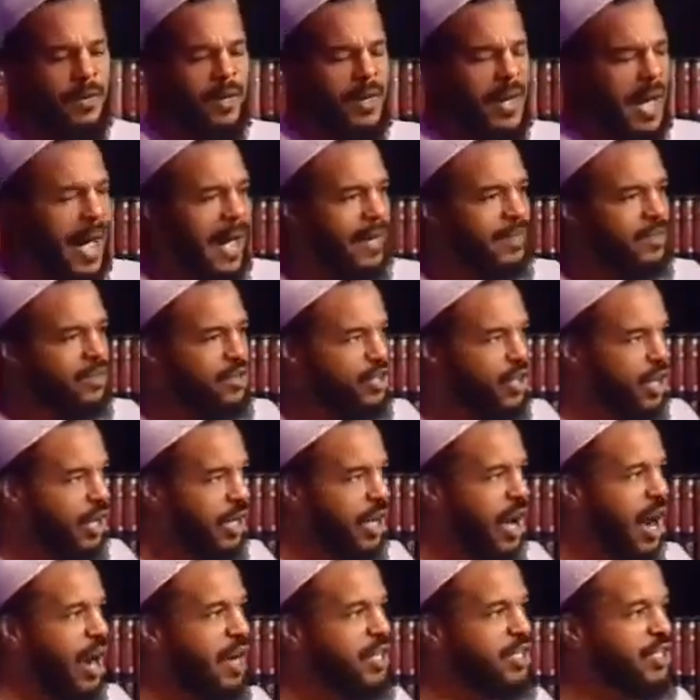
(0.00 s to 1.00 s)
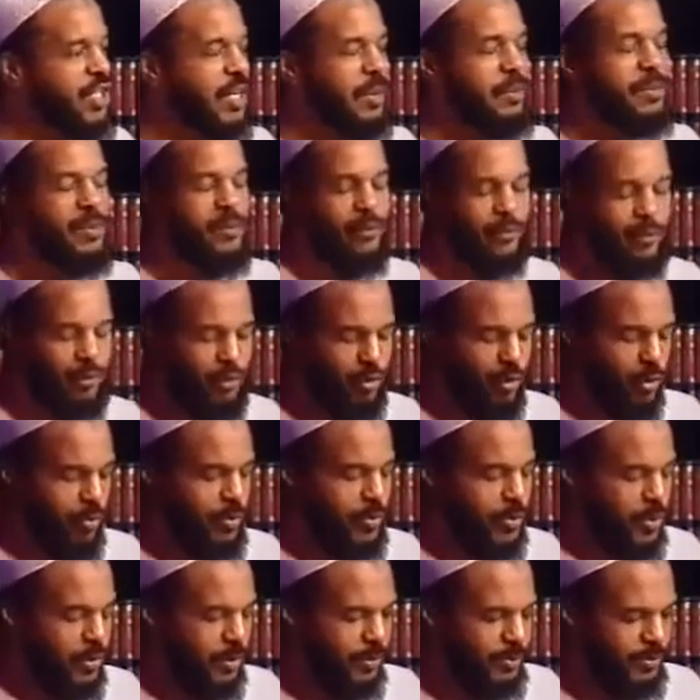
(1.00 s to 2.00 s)
they had such a large number of
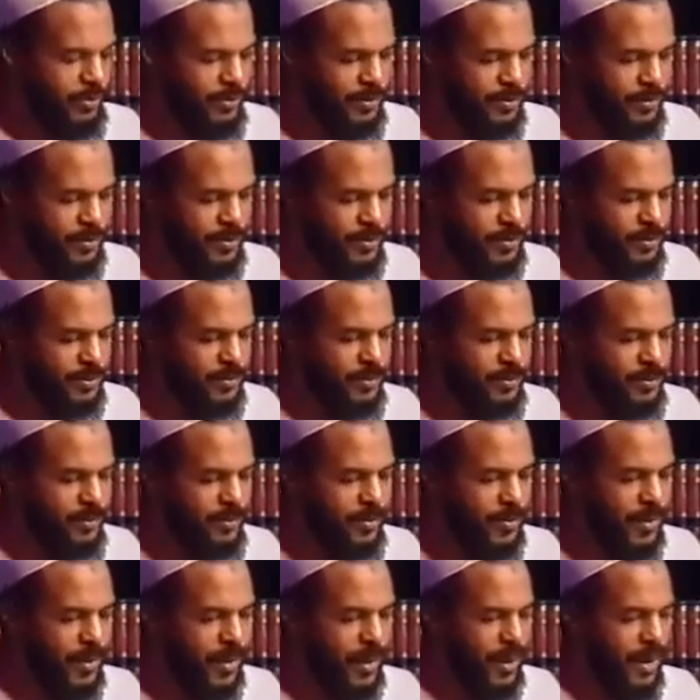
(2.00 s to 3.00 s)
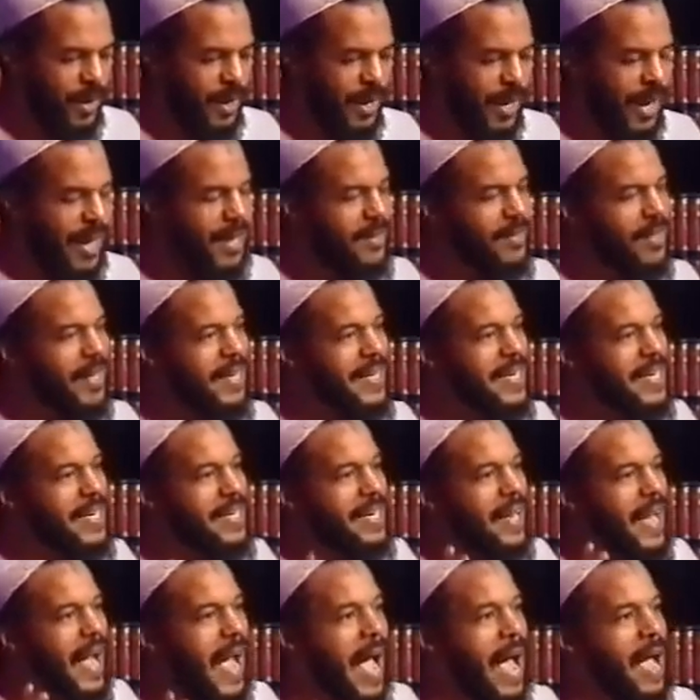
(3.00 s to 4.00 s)
troops, and they
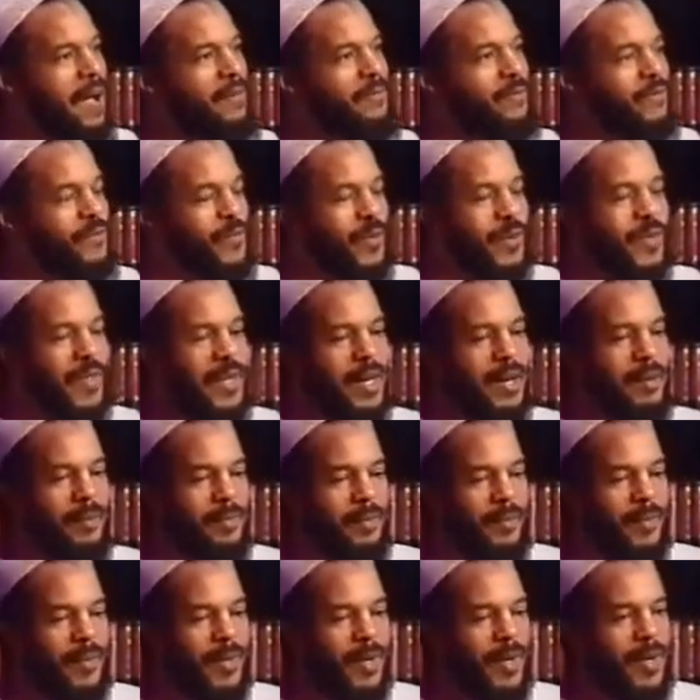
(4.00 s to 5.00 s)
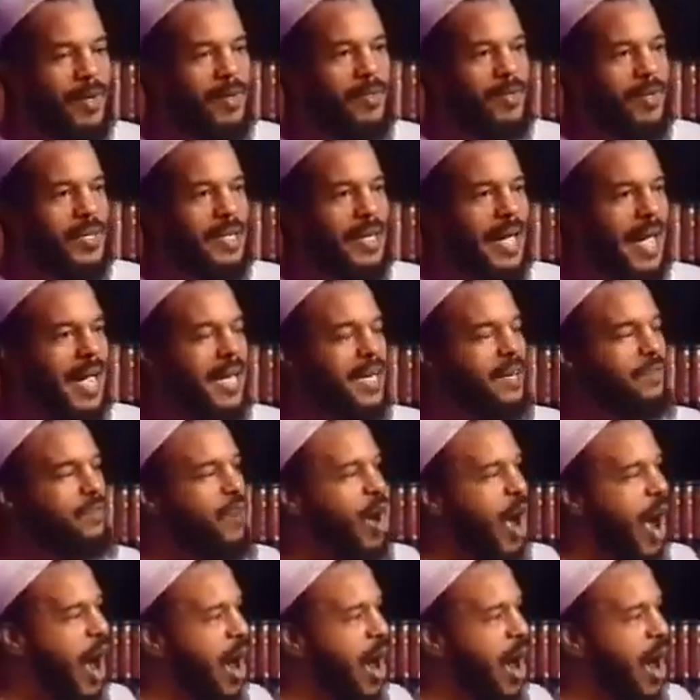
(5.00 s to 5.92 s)
didn't have for them the kind of